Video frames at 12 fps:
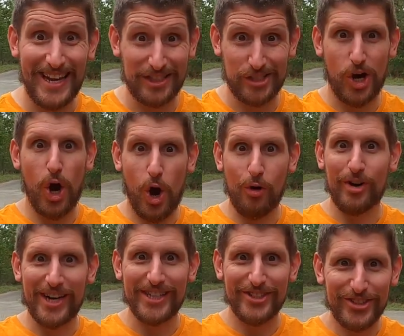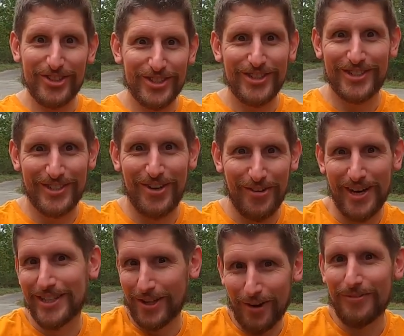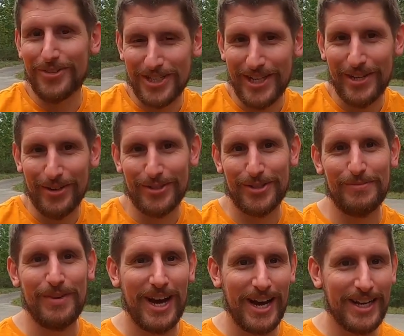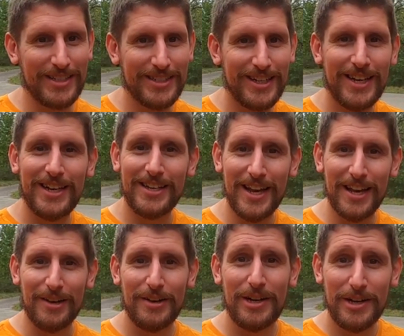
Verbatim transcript: It's orange, so it's obviously awesome. And yeah,